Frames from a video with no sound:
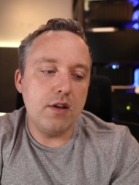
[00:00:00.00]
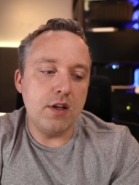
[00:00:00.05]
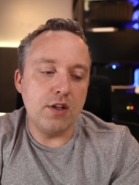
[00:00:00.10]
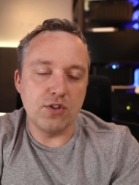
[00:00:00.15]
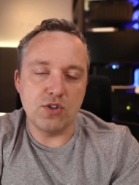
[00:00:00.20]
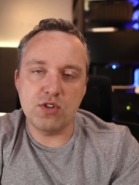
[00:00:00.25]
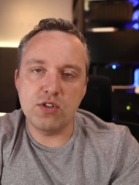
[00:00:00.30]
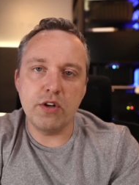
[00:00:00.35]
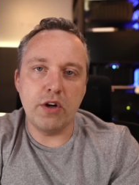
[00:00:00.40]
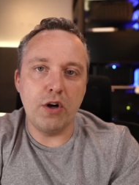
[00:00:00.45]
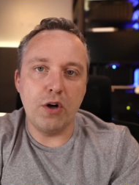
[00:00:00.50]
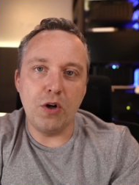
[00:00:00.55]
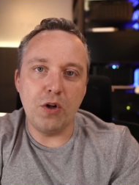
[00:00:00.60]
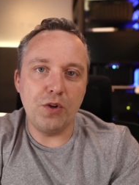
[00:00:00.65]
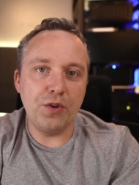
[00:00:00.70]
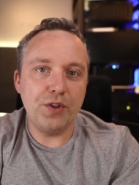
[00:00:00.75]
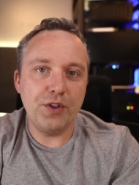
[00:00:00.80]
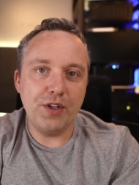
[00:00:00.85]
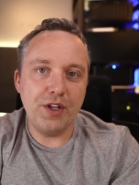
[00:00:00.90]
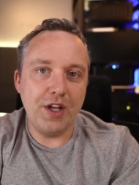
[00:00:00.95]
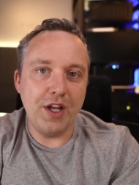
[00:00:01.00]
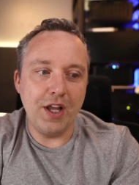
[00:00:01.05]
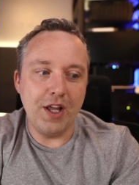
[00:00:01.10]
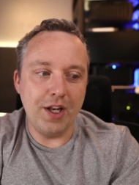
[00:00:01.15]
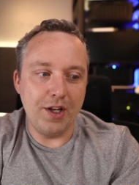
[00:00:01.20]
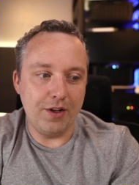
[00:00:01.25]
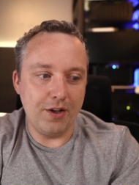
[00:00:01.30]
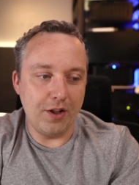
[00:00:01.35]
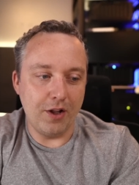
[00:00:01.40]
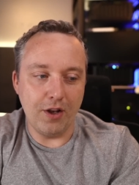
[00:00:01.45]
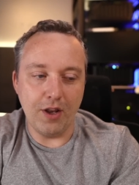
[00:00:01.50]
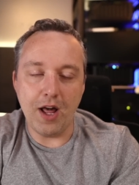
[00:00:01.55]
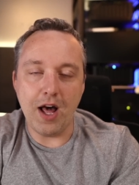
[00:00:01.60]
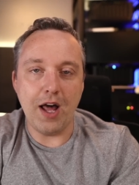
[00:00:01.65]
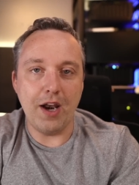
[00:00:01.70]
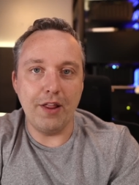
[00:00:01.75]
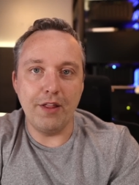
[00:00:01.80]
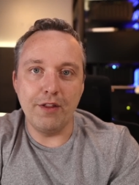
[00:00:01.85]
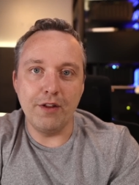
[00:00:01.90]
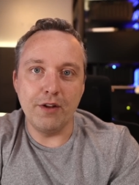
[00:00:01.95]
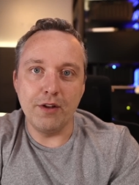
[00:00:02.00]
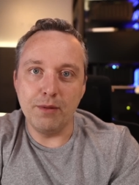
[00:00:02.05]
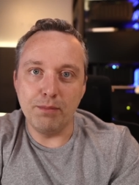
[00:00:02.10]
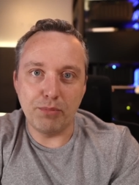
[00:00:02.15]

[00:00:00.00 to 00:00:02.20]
installed. And a lot of the